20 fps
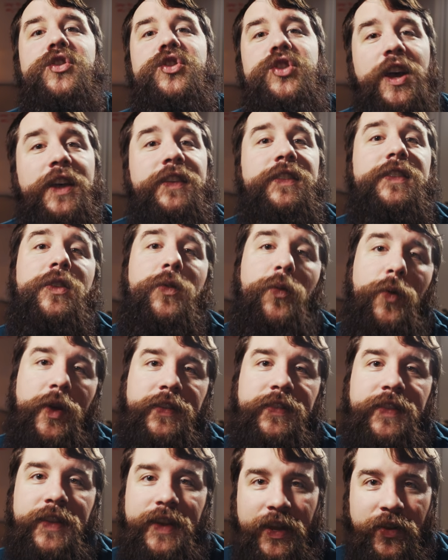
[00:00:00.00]
just the
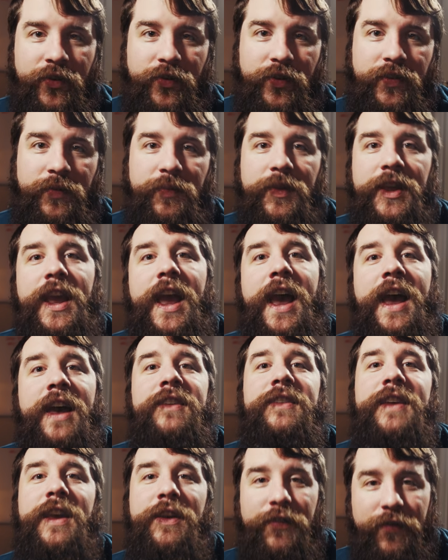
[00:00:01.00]
ones that interest me
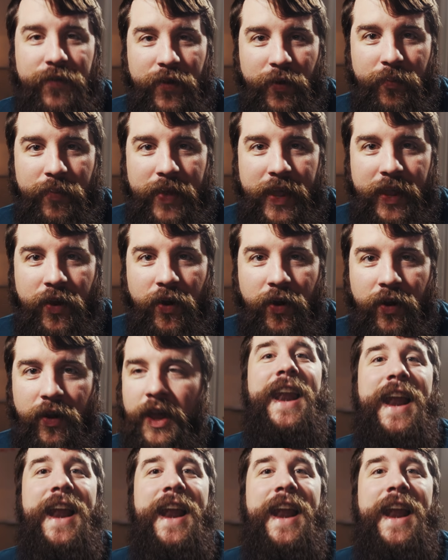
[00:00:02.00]
as a filmmaker.